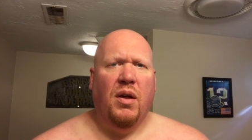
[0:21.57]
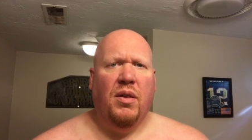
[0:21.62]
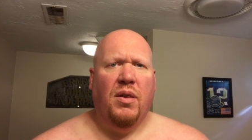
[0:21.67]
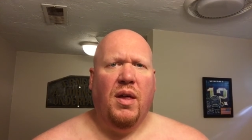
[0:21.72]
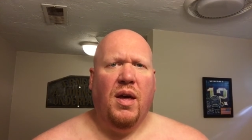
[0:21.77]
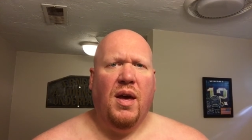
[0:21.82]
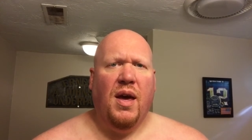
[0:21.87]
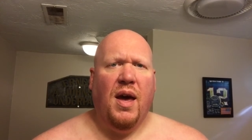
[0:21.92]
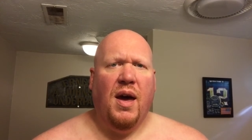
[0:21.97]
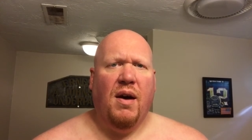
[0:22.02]

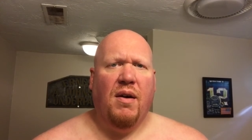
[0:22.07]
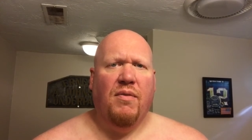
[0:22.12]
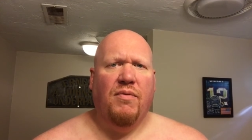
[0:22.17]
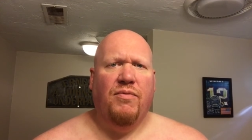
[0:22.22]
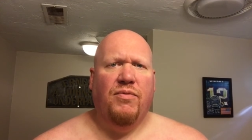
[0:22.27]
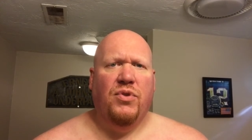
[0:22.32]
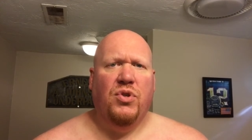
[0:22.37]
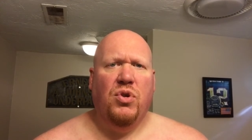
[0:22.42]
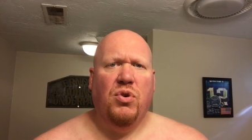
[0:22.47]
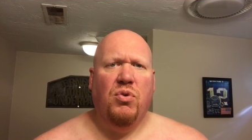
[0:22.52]
They
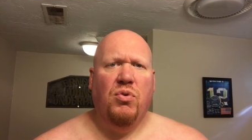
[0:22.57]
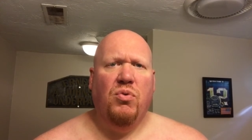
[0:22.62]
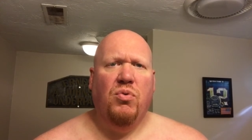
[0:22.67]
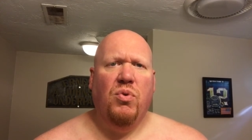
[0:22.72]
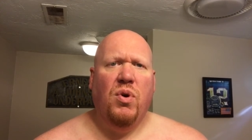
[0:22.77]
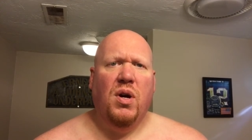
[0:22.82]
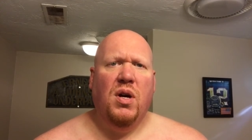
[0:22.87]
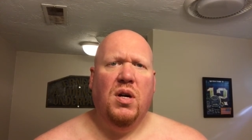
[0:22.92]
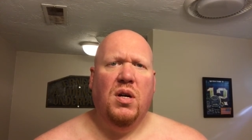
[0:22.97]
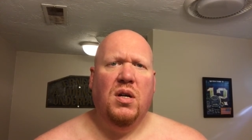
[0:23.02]
have
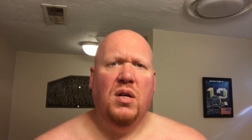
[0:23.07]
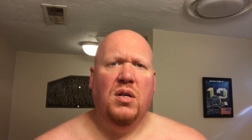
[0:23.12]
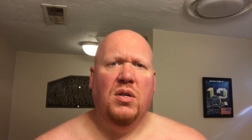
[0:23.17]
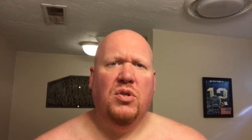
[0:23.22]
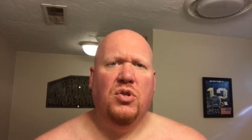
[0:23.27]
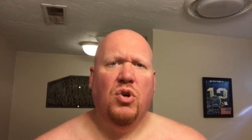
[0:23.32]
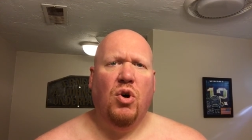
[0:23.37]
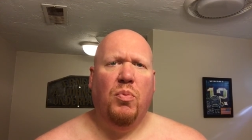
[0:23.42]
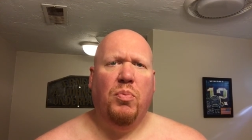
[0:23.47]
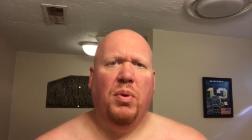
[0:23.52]
two
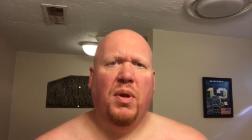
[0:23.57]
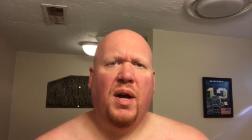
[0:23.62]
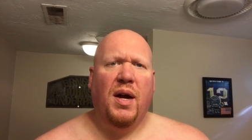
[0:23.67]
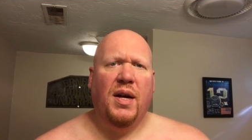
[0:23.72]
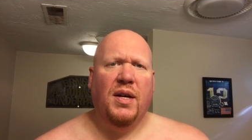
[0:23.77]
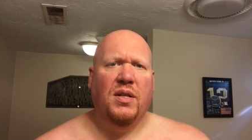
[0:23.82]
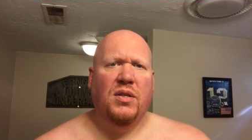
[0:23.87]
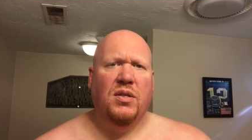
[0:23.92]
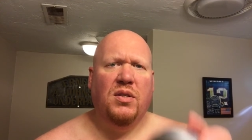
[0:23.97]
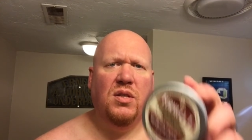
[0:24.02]
soap
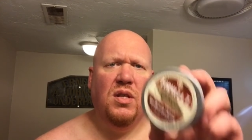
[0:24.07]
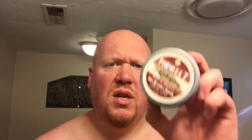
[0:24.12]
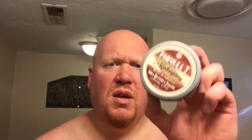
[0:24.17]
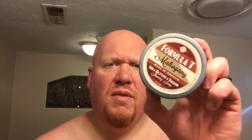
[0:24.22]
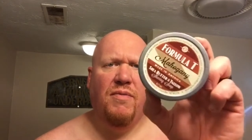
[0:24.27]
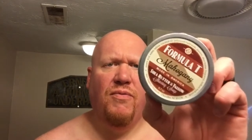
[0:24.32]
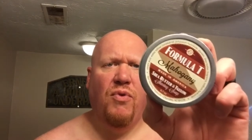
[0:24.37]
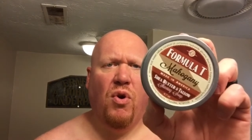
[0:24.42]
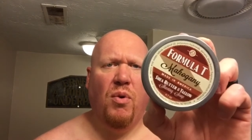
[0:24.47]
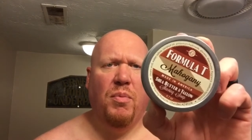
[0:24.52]
lines,
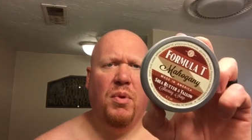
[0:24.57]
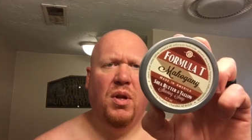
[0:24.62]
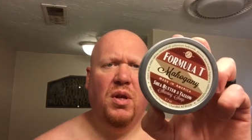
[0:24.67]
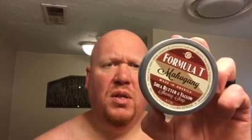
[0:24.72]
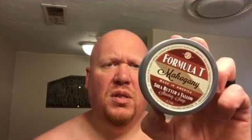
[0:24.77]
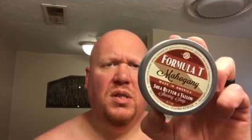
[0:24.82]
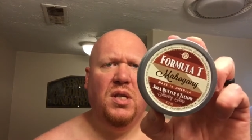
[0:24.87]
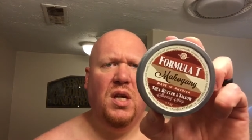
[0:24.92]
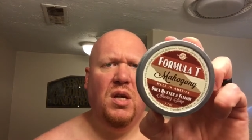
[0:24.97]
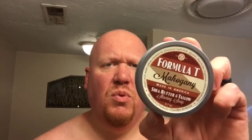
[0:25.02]
the
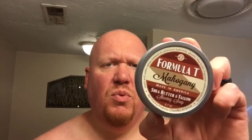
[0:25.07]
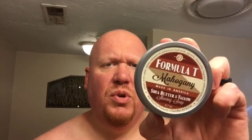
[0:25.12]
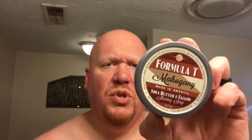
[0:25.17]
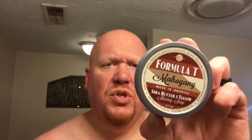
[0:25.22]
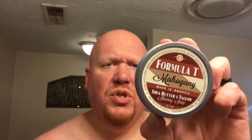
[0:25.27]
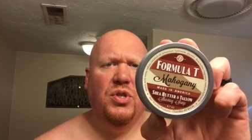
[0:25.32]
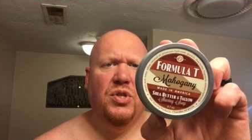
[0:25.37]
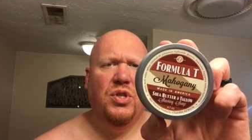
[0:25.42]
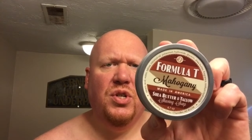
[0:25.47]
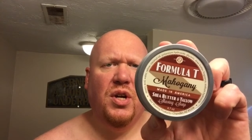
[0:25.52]
Formula T,
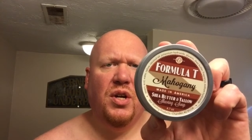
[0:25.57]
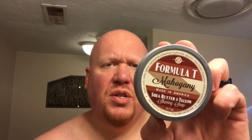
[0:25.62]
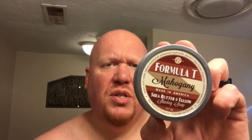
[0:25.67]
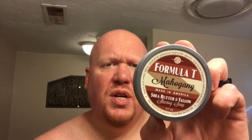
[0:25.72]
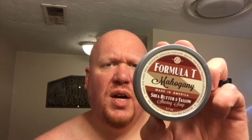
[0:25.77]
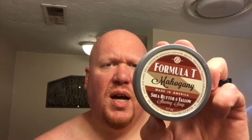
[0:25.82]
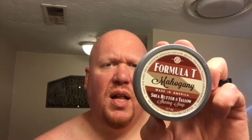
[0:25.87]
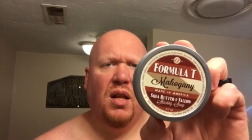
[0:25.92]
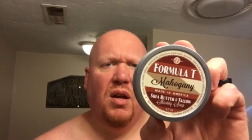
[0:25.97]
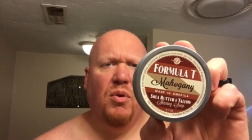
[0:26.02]
which is their
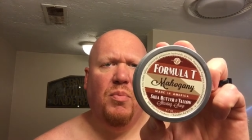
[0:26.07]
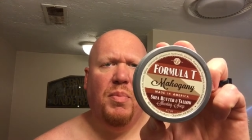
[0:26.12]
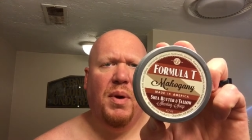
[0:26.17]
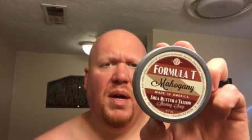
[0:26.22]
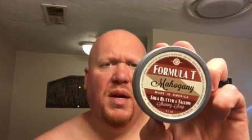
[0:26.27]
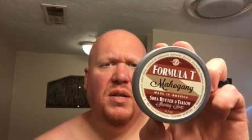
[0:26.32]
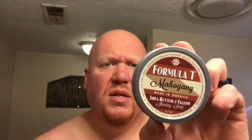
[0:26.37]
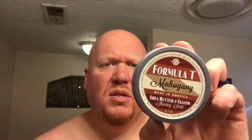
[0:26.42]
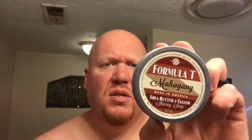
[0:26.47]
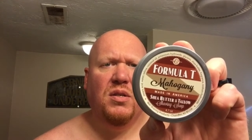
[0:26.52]

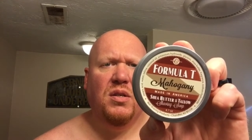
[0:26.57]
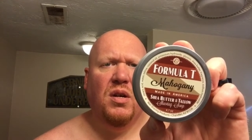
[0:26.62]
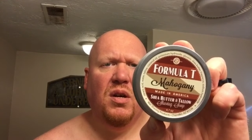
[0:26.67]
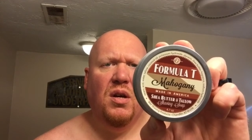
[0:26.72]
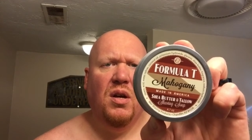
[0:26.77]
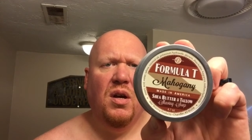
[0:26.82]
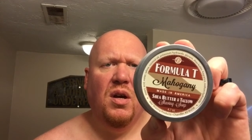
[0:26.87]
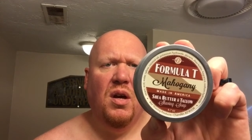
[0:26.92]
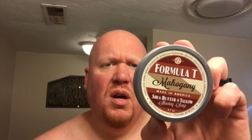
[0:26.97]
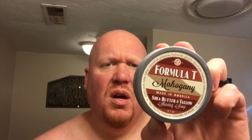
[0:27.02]
tallow-based
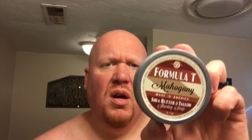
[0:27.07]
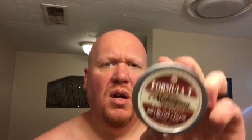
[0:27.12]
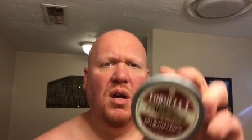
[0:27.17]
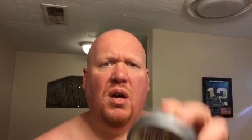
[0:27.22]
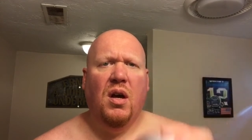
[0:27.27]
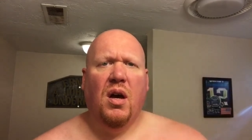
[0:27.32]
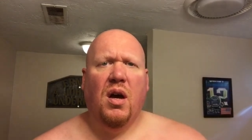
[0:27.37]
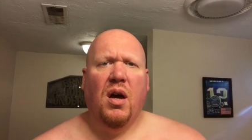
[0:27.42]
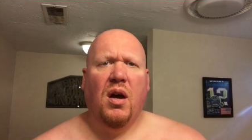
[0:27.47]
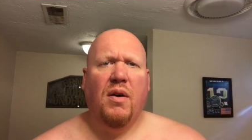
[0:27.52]

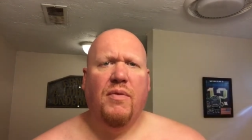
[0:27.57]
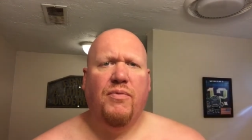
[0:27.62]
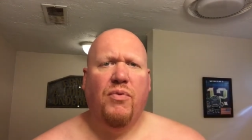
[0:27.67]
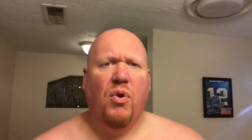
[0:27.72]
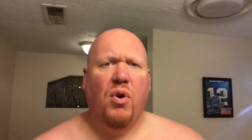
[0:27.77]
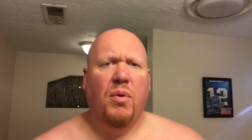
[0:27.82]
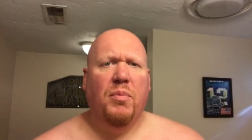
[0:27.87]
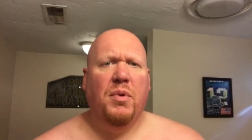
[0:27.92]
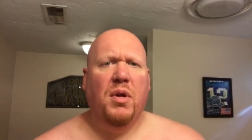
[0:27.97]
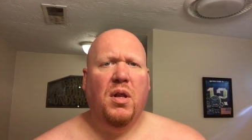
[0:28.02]

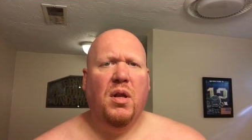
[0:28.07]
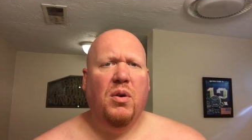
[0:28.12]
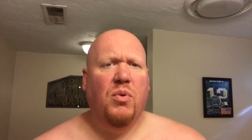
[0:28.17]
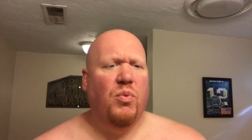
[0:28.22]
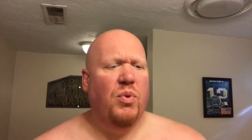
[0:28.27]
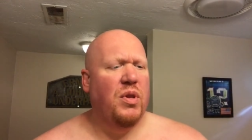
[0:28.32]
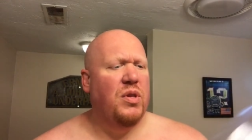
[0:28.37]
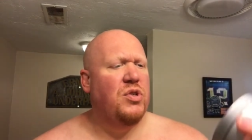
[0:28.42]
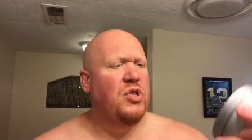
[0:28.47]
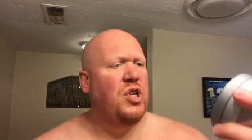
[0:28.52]
formula
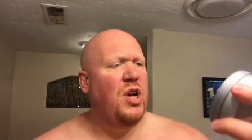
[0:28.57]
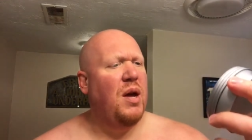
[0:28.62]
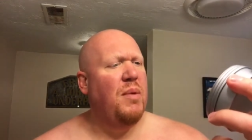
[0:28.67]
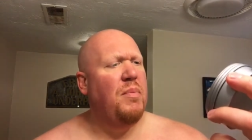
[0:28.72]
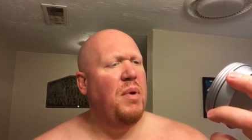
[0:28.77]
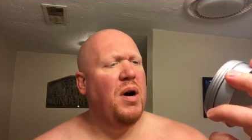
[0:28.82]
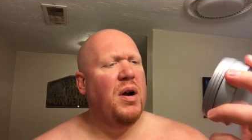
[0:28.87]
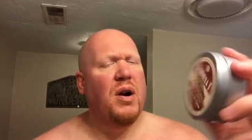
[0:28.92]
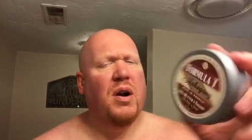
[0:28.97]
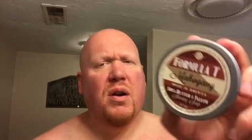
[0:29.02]
with shea
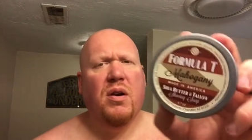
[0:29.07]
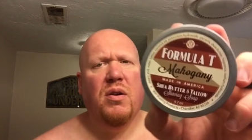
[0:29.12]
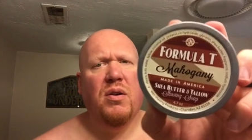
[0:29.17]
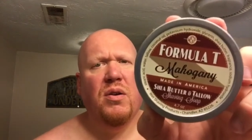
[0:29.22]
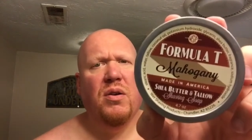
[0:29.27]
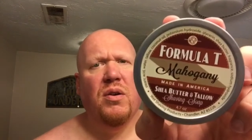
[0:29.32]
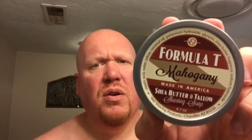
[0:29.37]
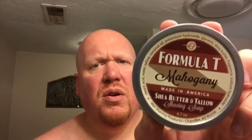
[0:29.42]
butter.